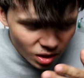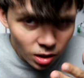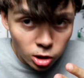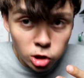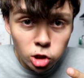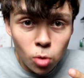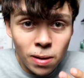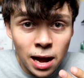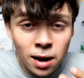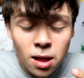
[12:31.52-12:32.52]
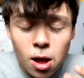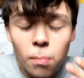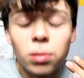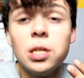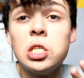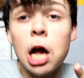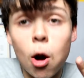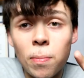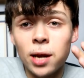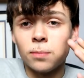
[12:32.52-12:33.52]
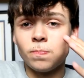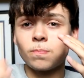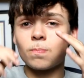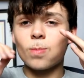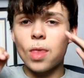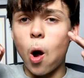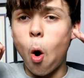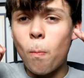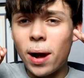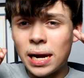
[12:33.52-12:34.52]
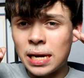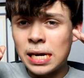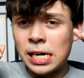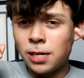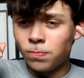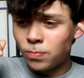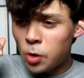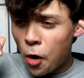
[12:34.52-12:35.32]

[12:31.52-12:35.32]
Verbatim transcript: It is so bad. Please help me. Oh my god.